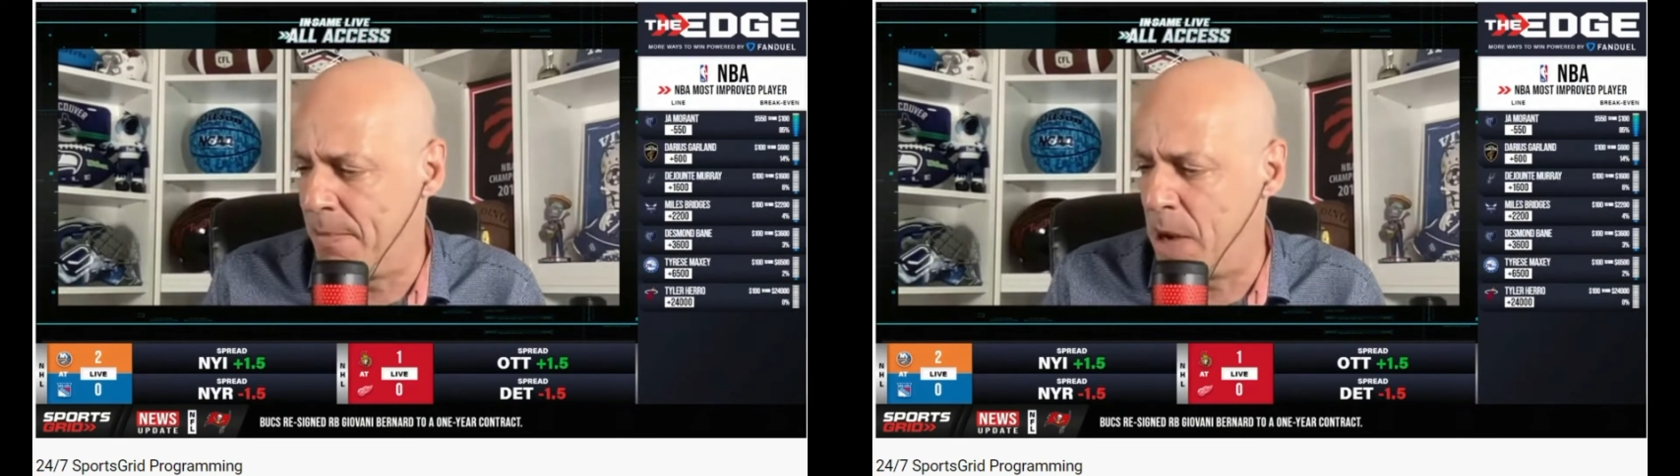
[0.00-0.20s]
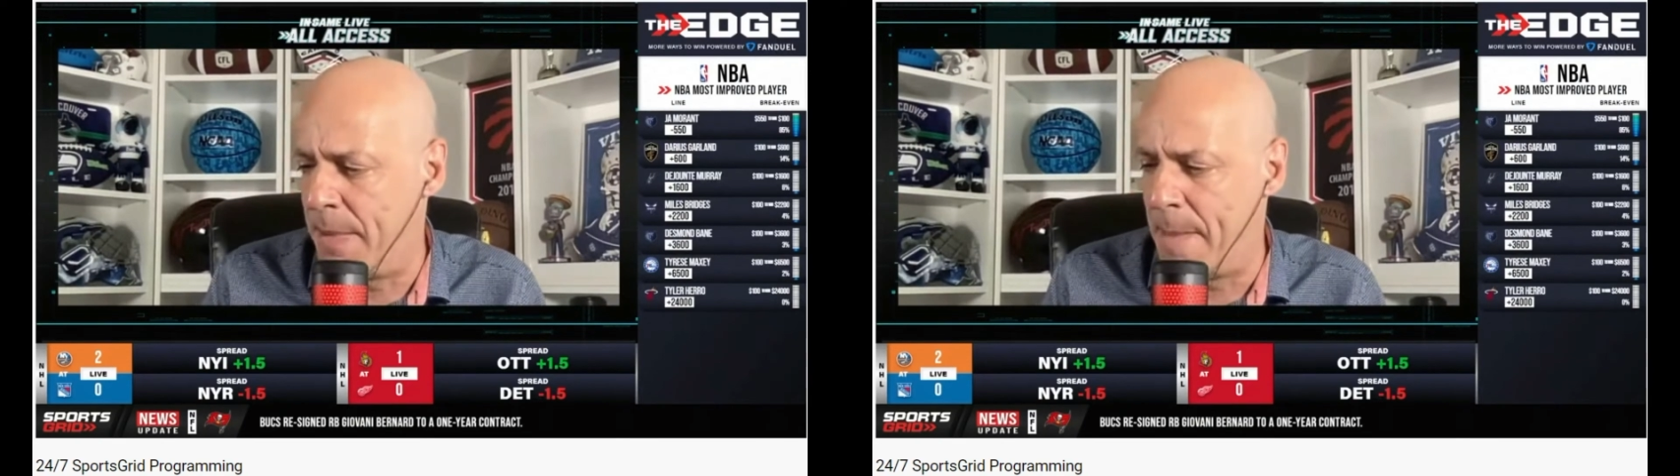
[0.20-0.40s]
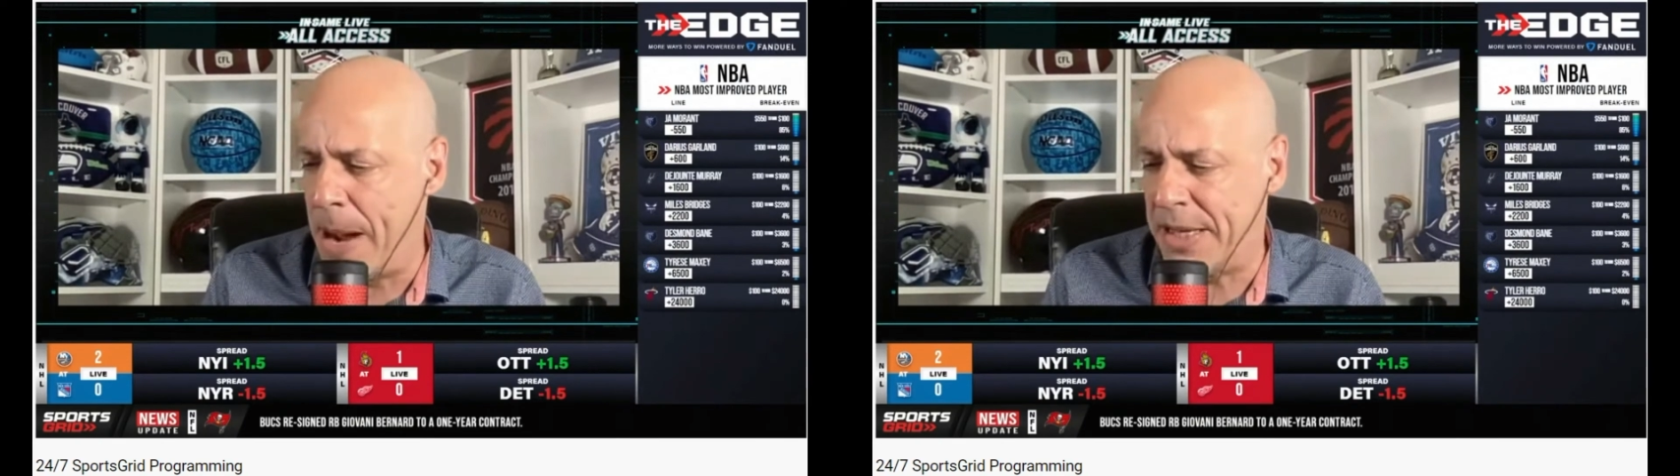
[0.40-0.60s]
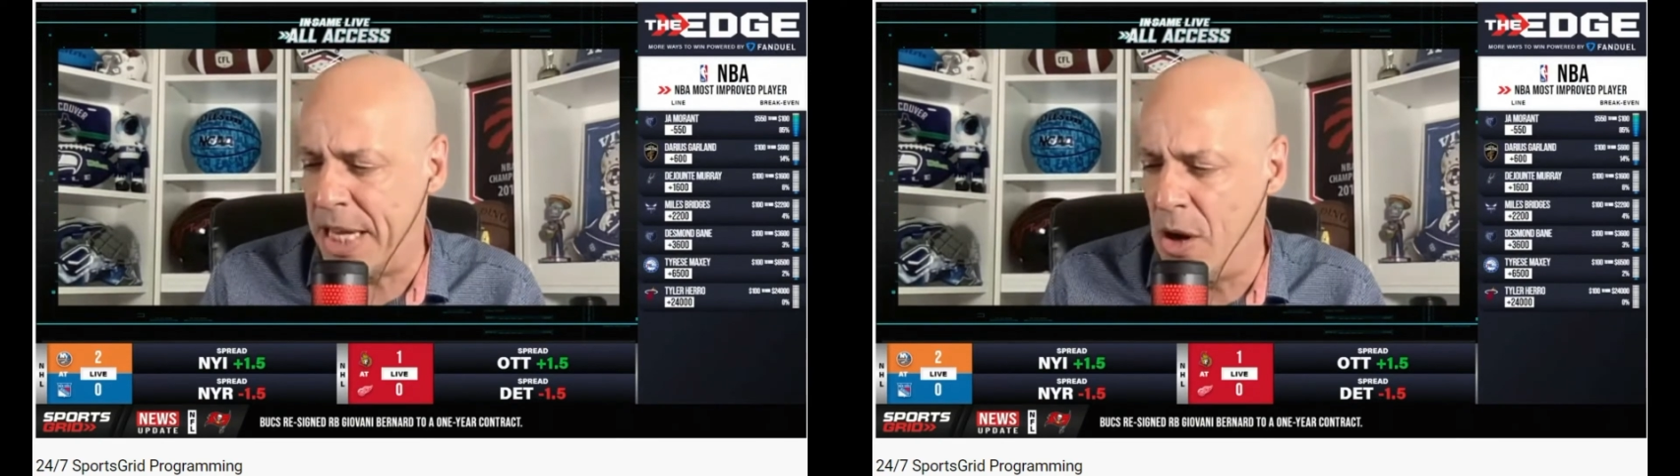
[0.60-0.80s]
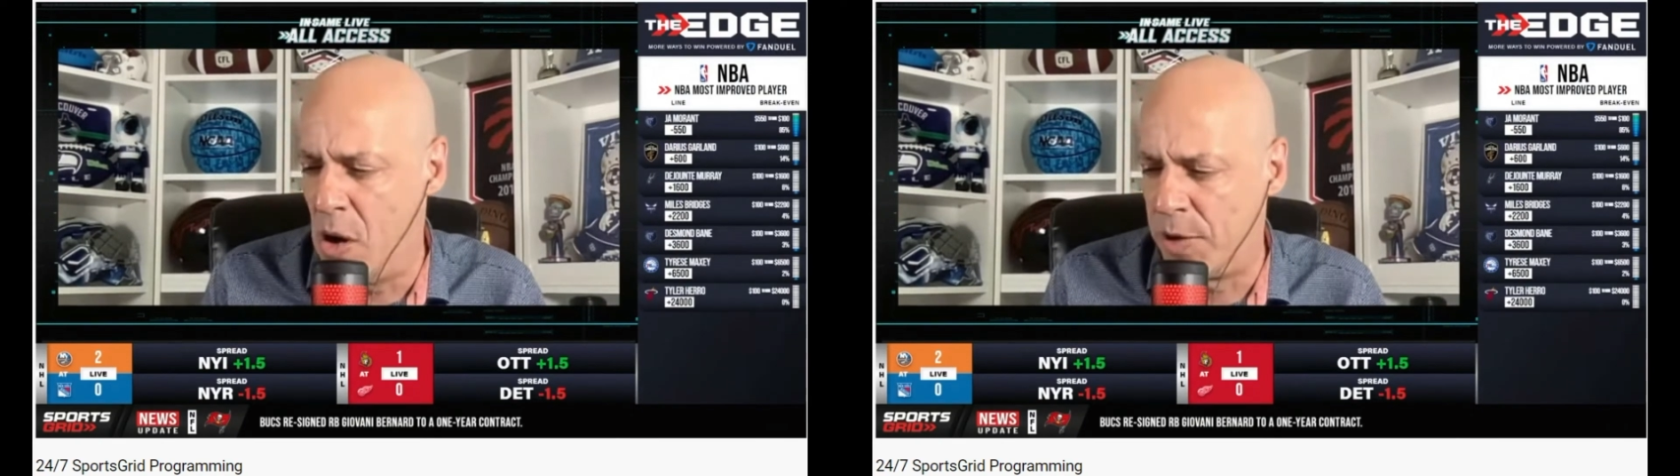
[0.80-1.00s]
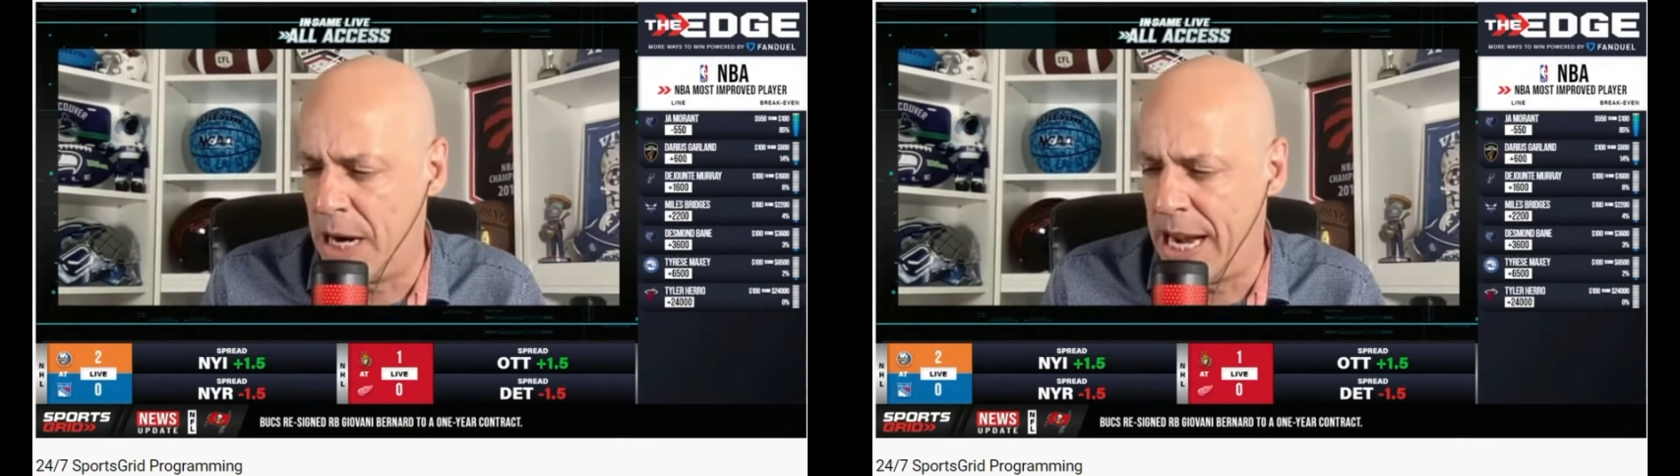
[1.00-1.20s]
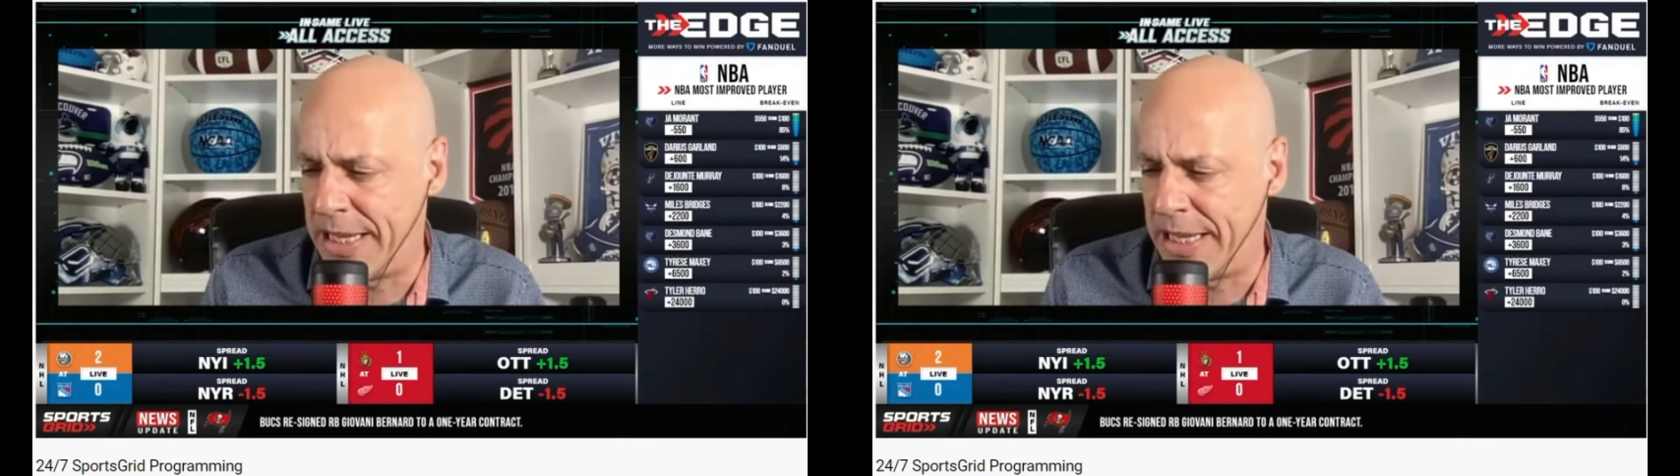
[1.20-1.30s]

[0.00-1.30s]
I'm going to bet the over.